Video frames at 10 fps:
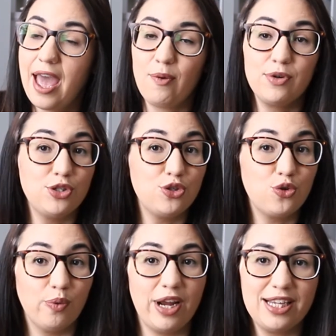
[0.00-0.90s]
which is
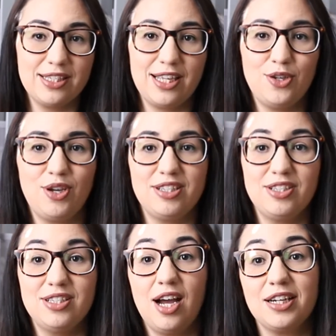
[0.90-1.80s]
great because then you get
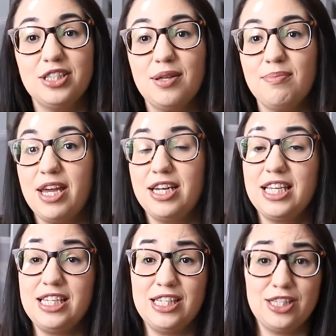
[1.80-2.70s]
to talk to them and
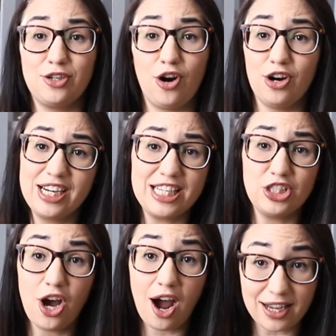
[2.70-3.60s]
he is already
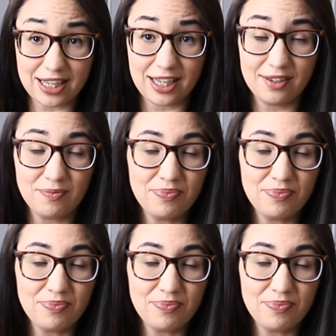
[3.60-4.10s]
talking.